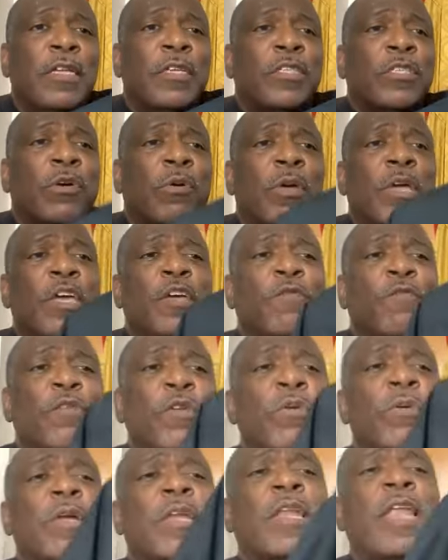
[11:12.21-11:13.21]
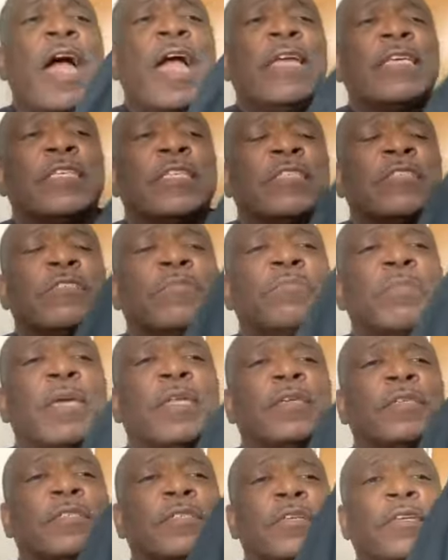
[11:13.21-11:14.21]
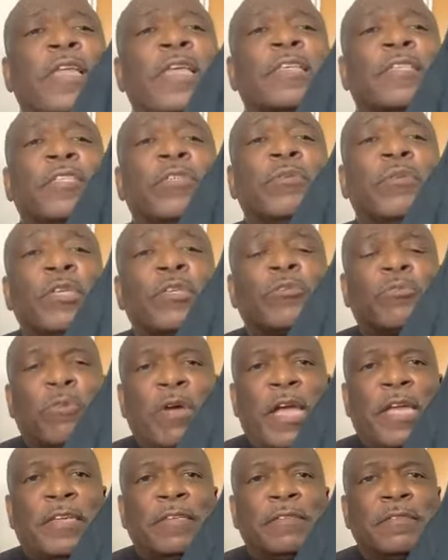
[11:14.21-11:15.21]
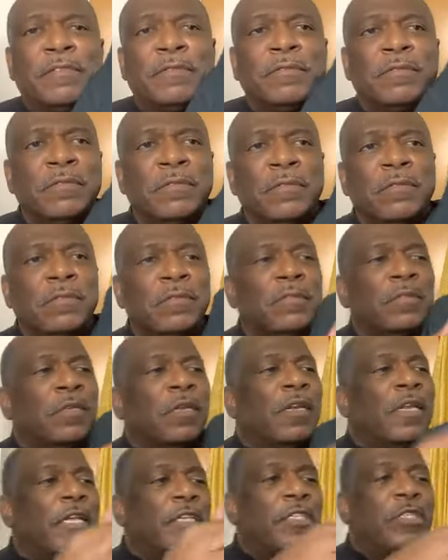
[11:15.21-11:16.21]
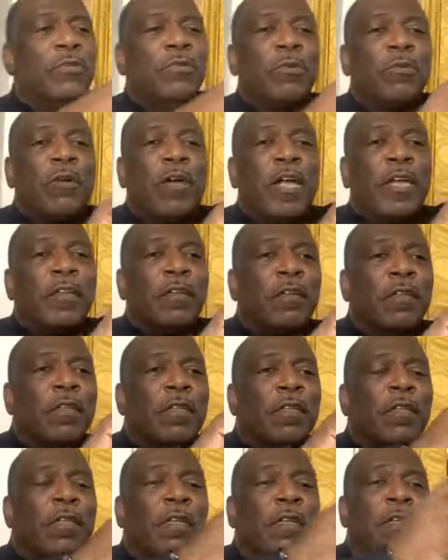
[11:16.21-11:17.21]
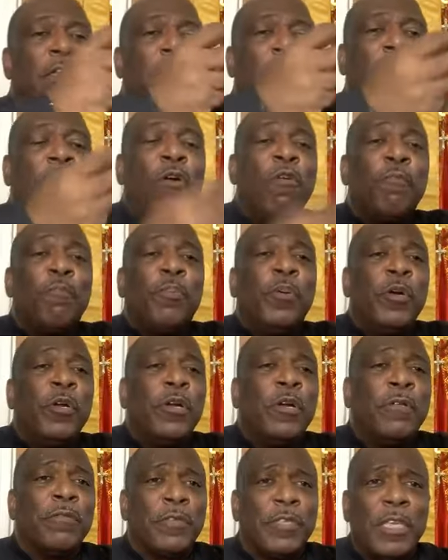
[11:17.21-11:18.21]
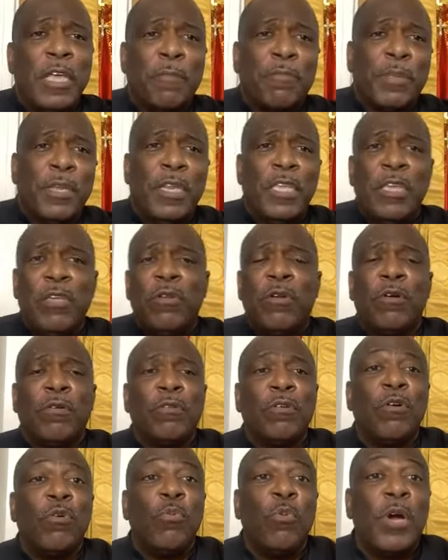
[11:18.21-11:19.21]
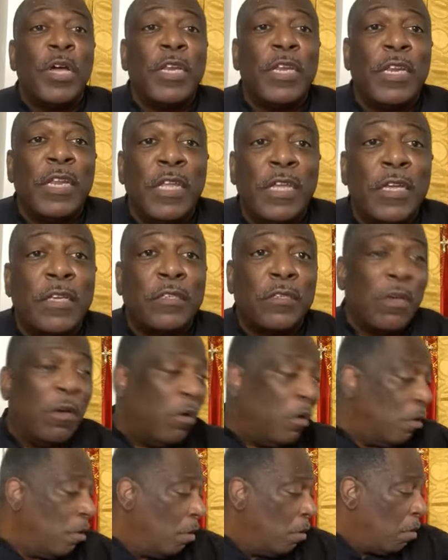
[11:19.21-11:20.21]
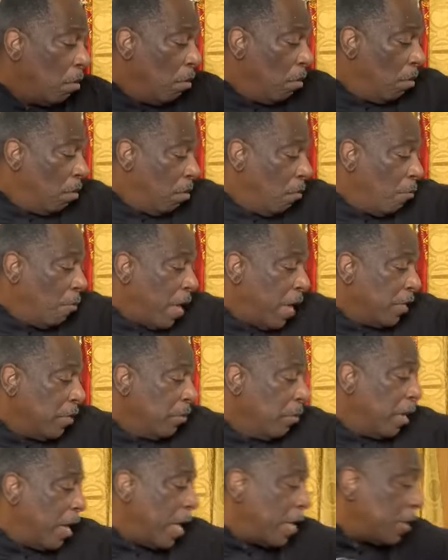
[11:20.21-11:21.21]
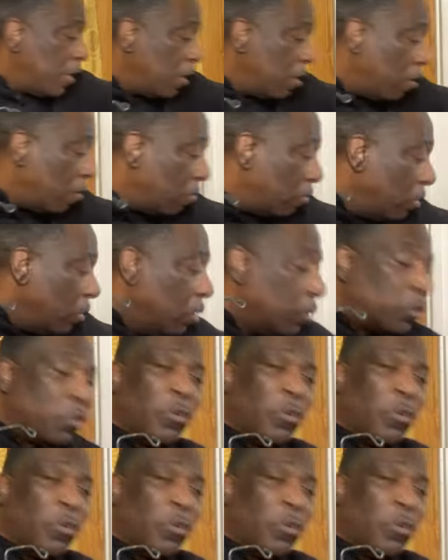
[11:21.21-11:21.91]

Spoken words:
So, if you a licensed minister, let's do this right. Let's do it right. Don't put on something that you don't know what it is or why you got it on.